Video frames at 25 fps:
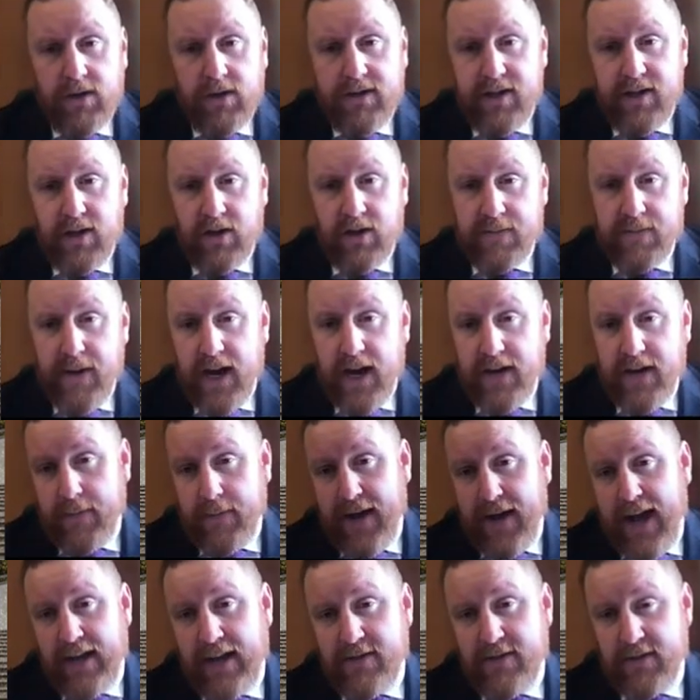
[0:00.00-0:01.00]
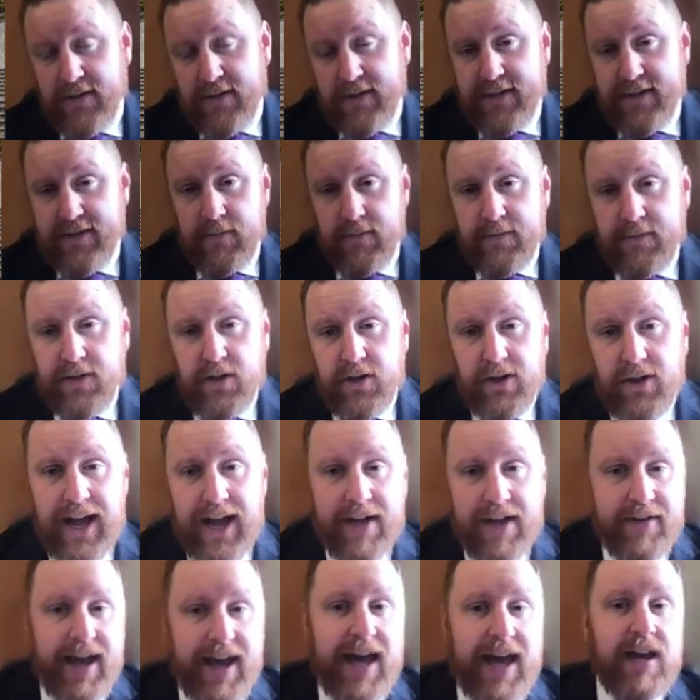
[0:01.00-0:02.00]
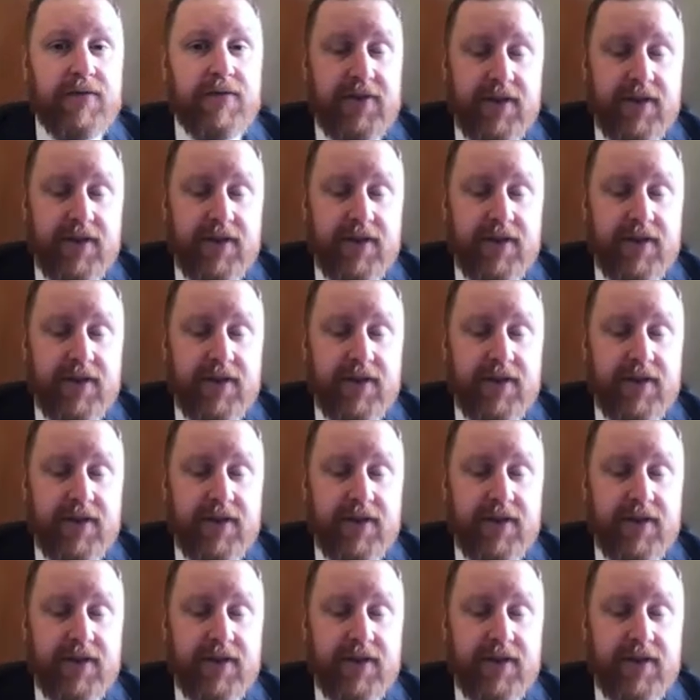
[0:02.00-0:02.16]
Also, as part of our pastoral system, you'll have a head